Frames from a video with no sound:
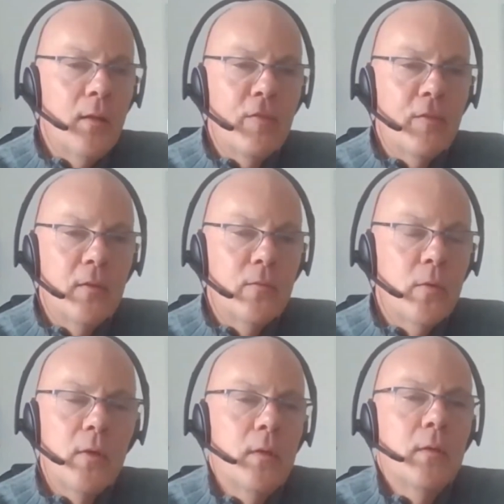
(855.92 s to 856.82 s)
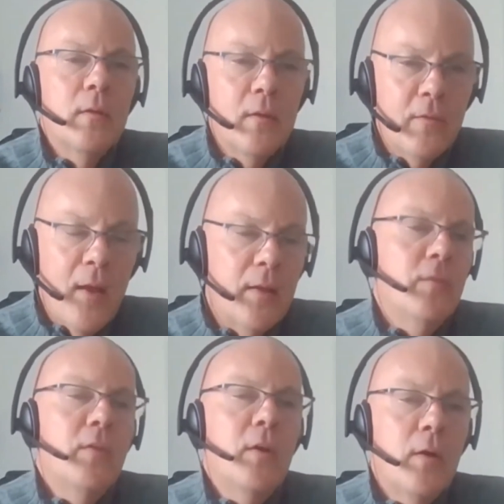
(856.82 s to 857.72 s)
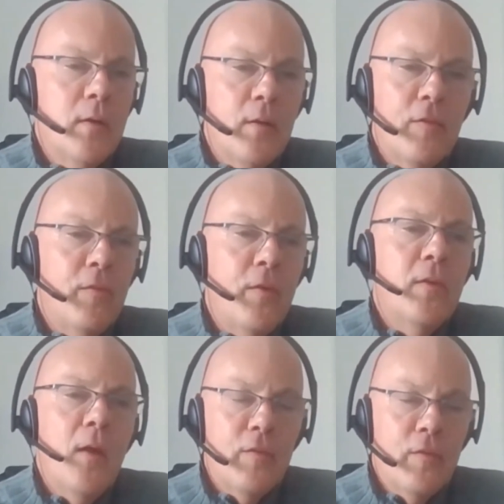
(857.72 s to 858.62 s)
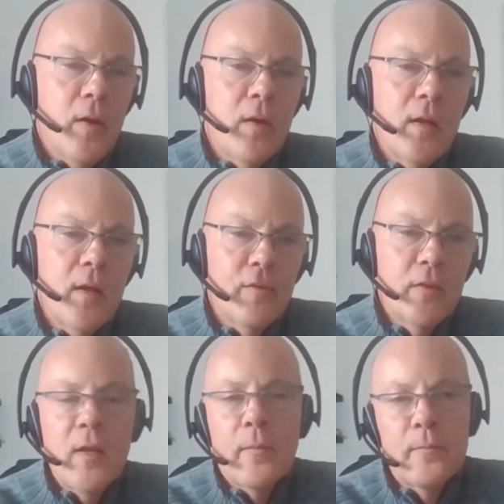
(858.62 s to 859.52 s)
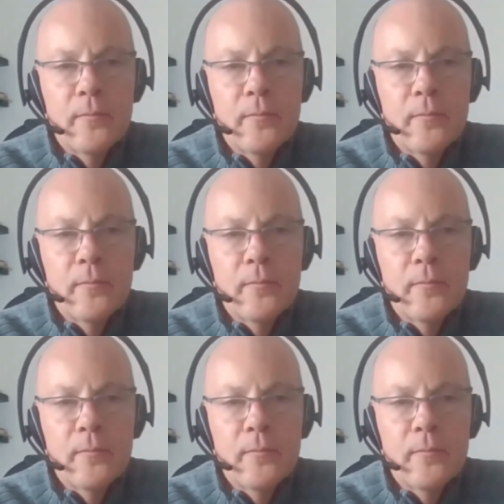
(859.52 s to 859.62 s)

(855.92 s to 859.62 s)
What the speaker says: listed, where the value of the art is 50x or 100x today.